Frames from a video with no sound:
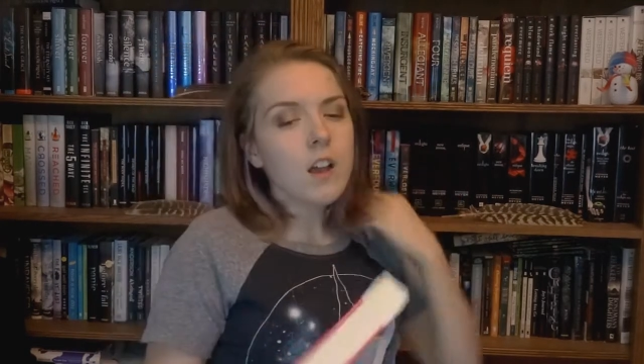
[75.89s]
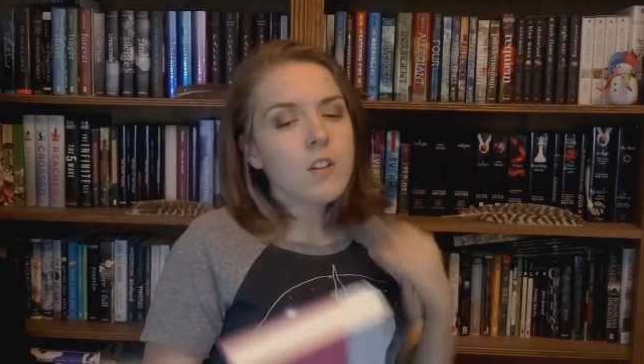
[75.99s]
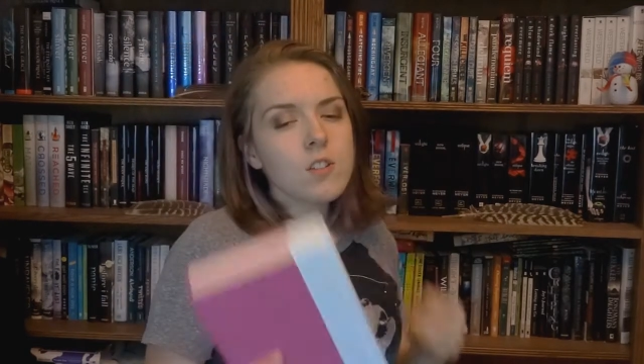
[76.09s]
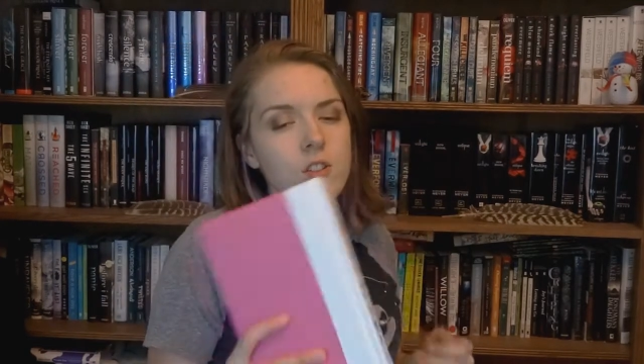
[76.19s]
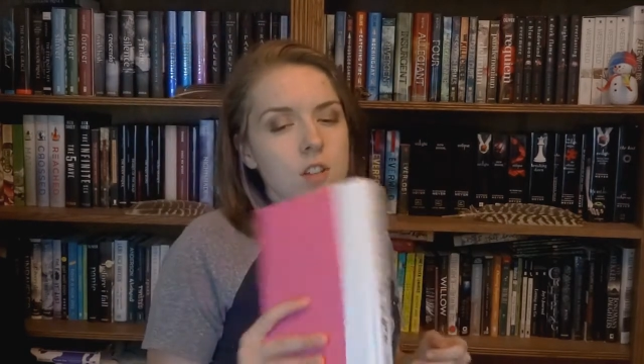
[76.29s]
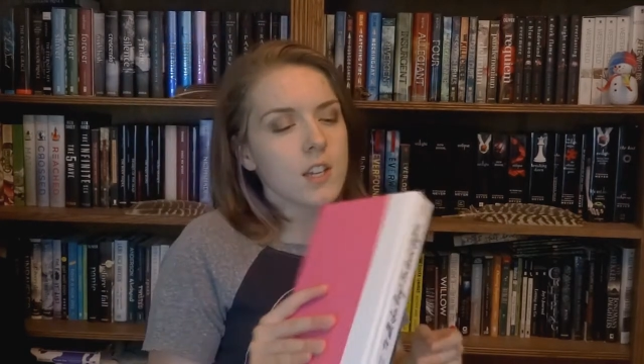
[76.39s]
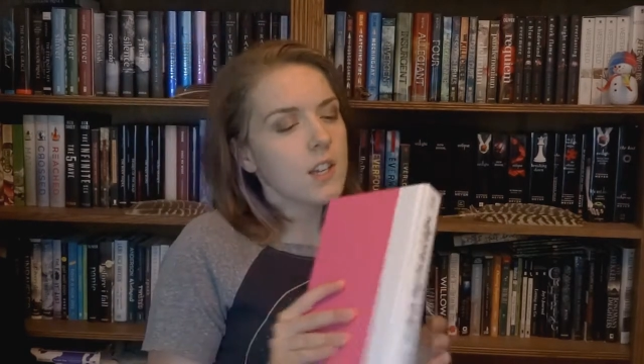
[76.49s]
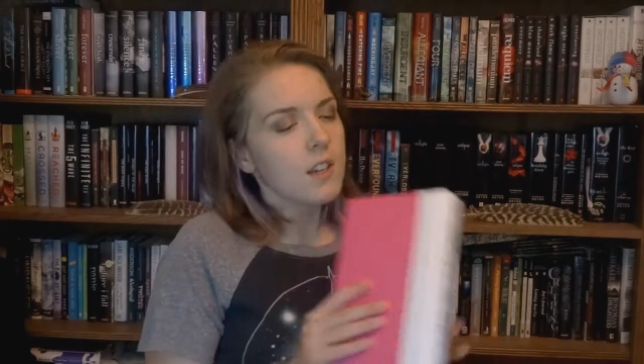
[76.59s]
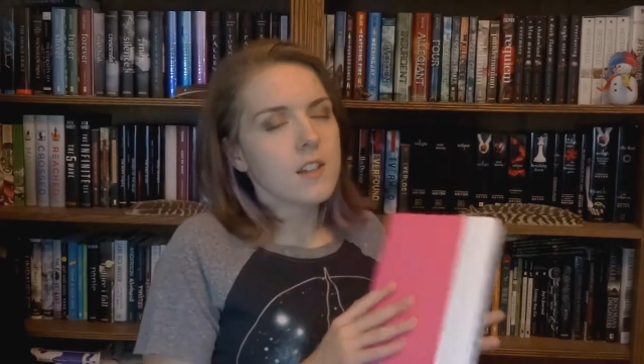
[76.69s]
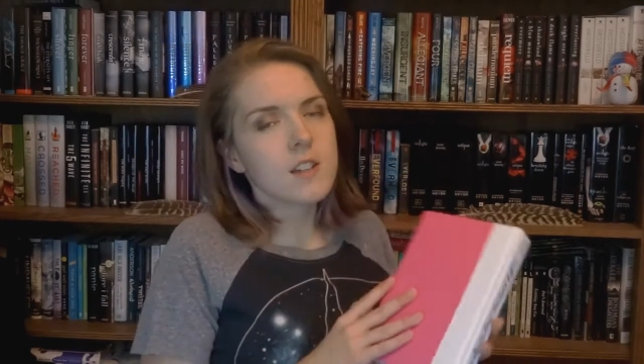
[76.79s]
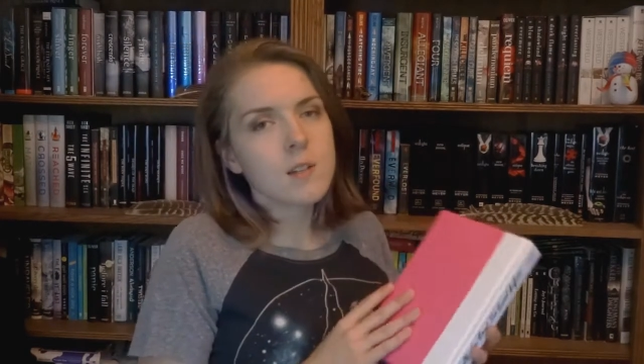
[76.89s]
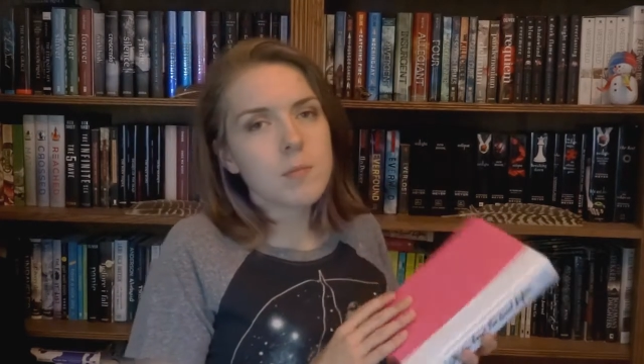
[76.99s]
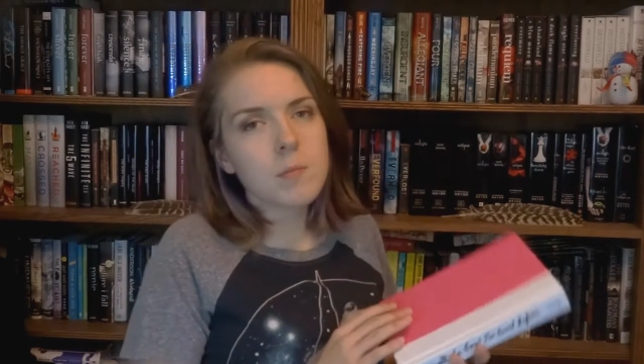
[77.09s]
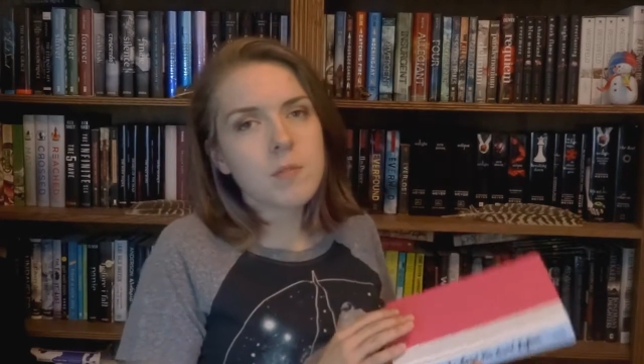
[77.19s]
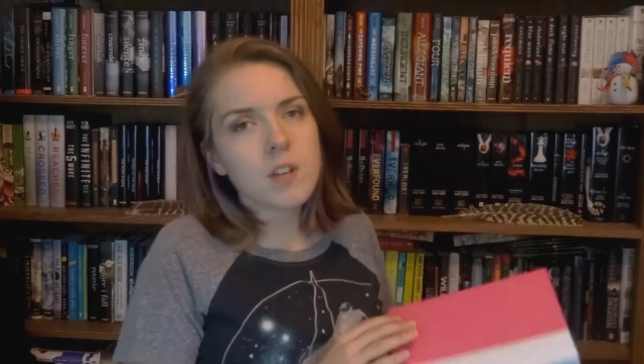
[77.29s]
I also like it because then
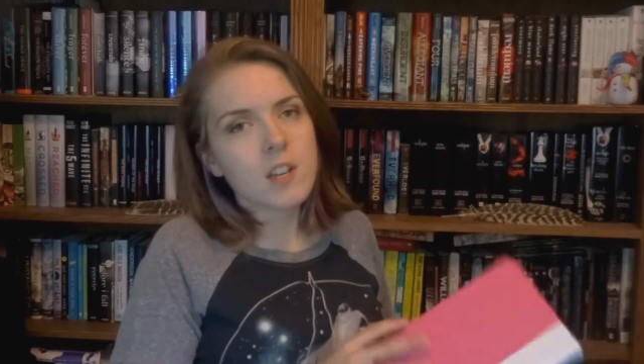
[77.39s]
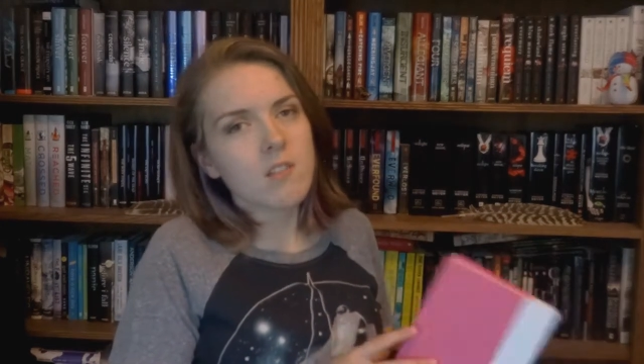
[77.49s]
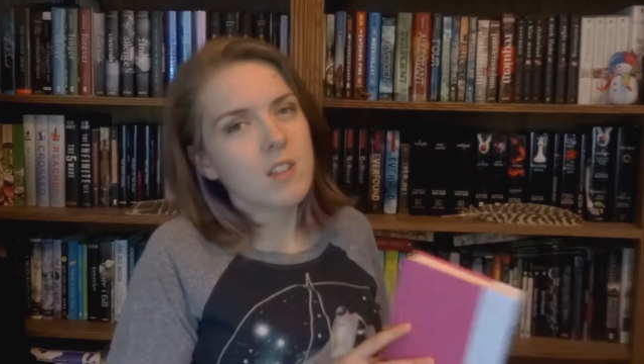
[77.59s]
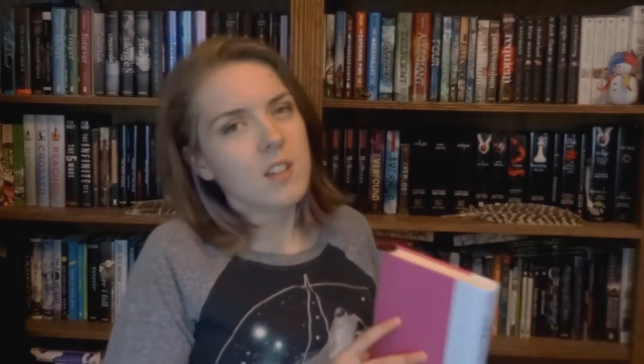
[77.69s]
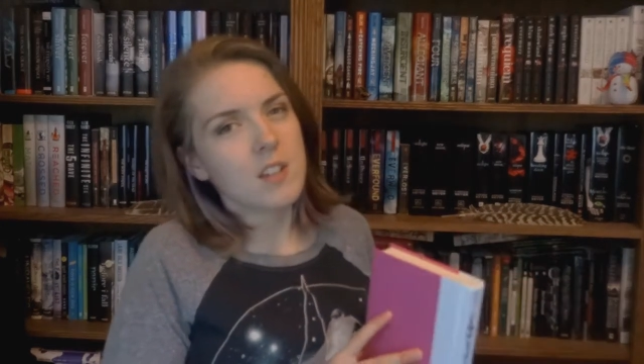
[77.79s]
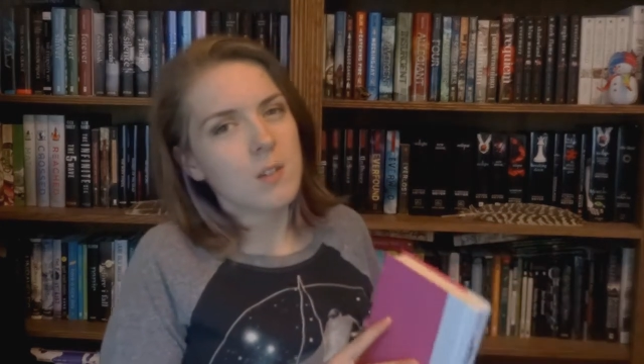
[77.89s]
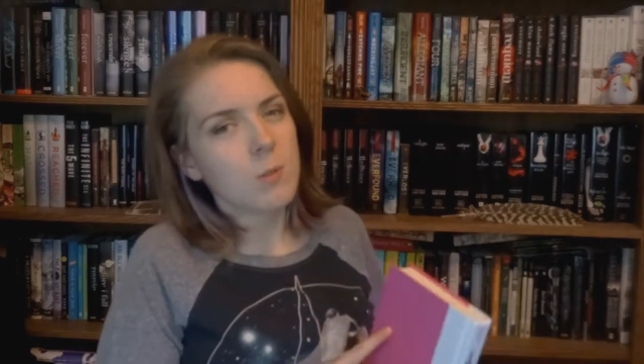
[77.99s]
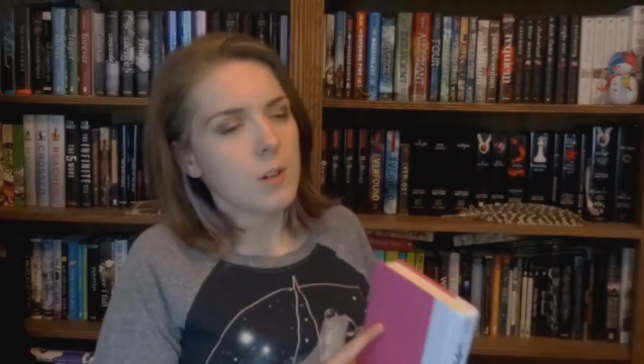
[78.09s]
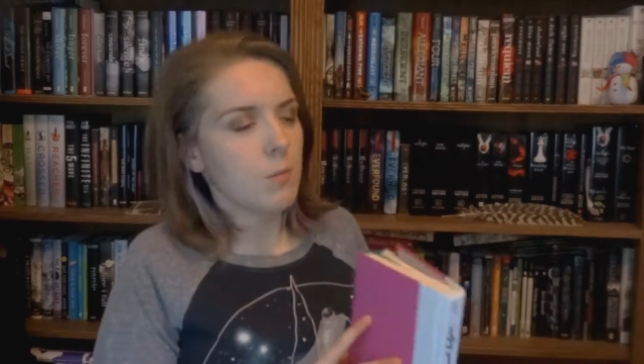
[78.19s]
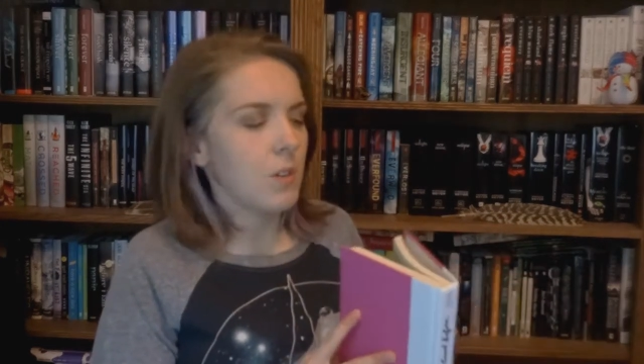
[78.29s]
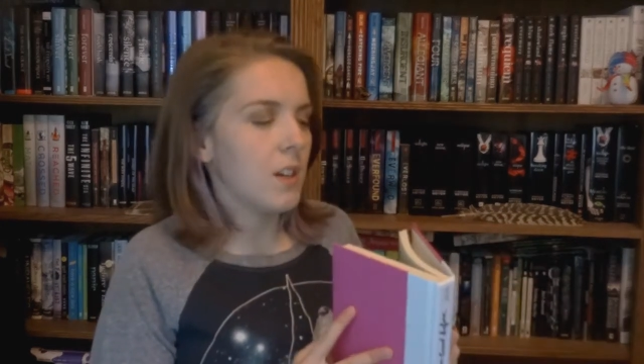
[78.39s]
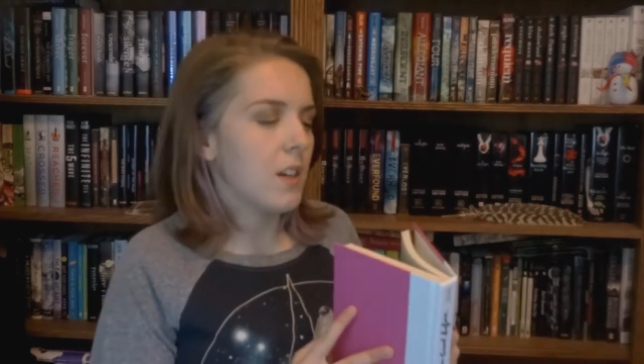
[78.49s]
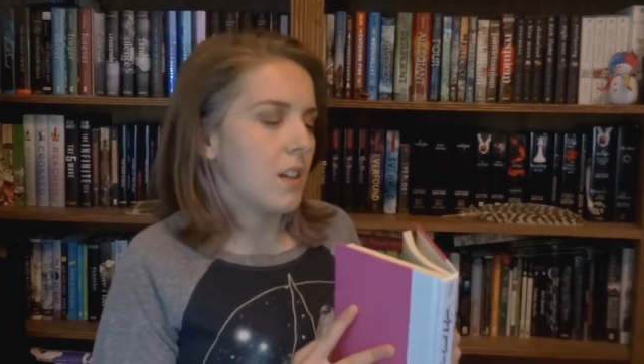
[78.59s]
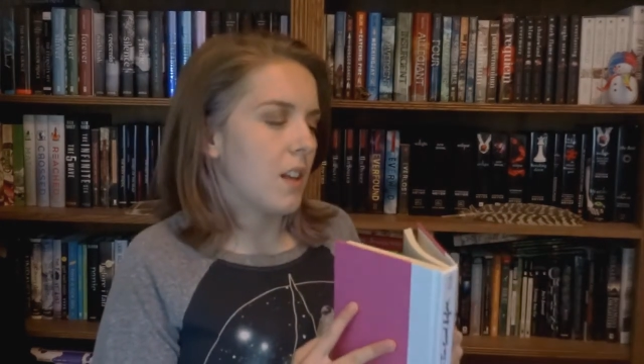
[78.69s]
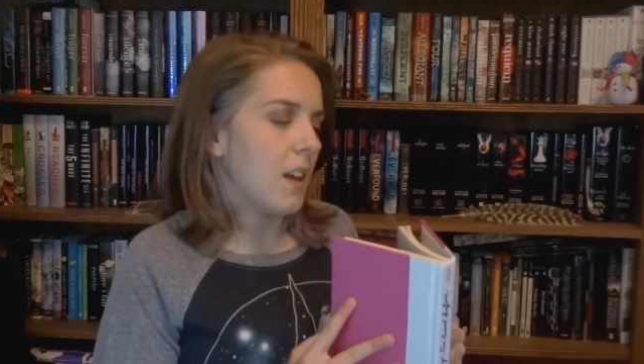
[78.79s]
people can't really tell what I'm
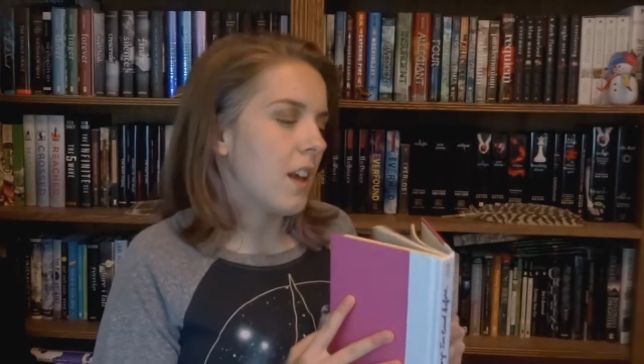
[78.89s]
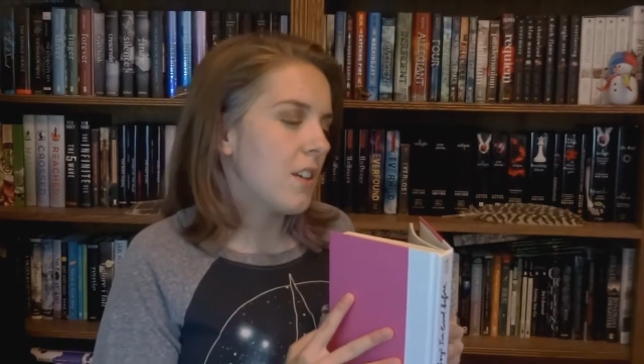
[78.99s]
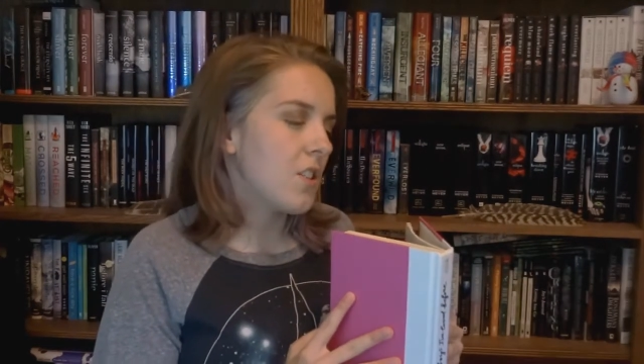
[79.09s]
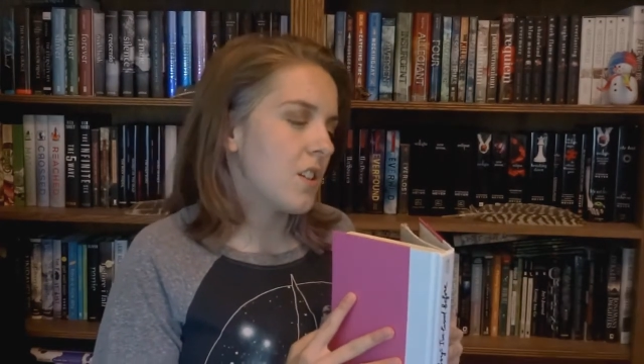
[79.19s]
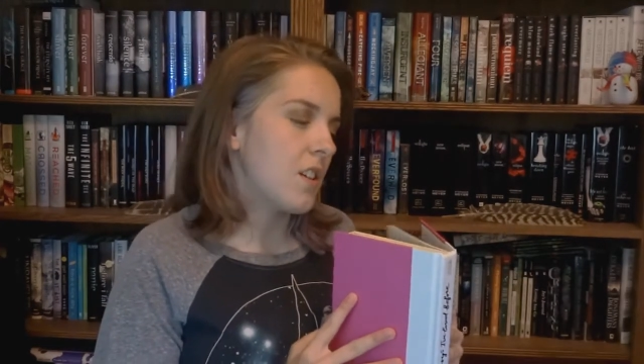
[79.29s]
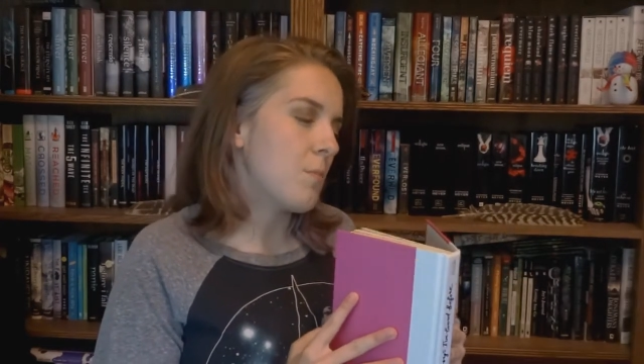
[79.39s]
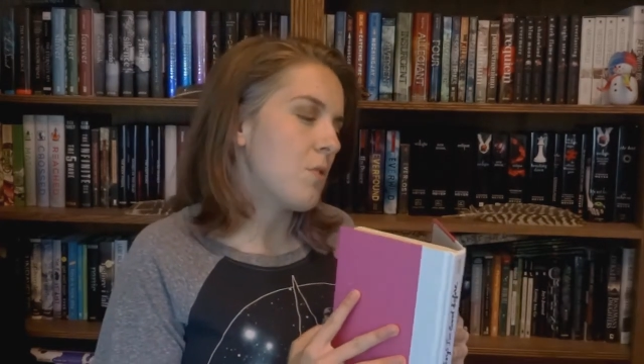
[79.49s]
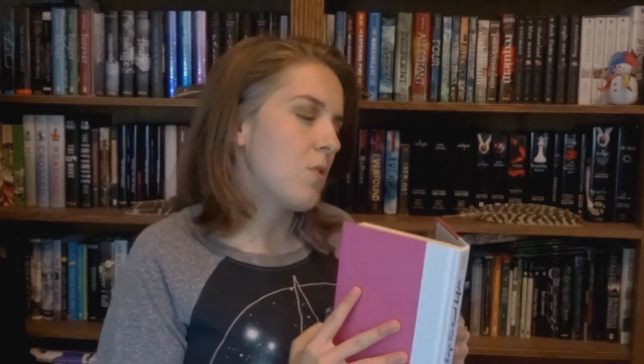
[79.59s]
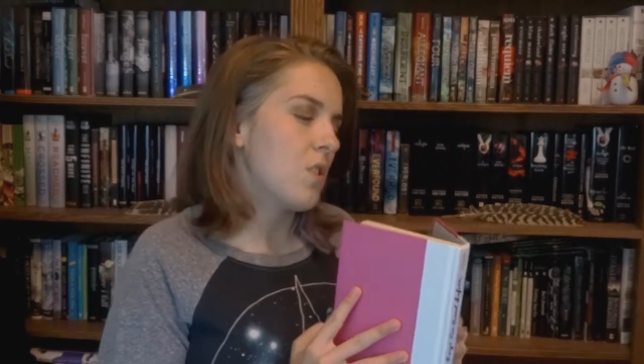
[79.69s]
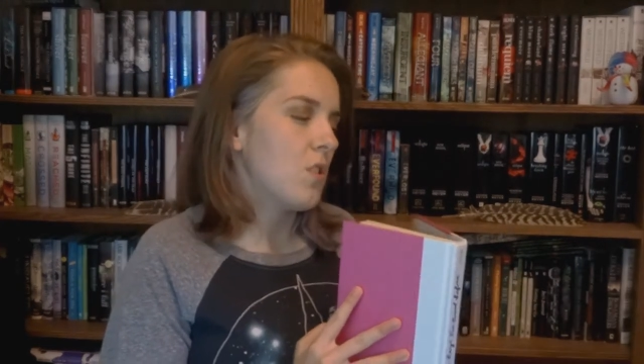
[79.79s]
reading, and they can't just jump to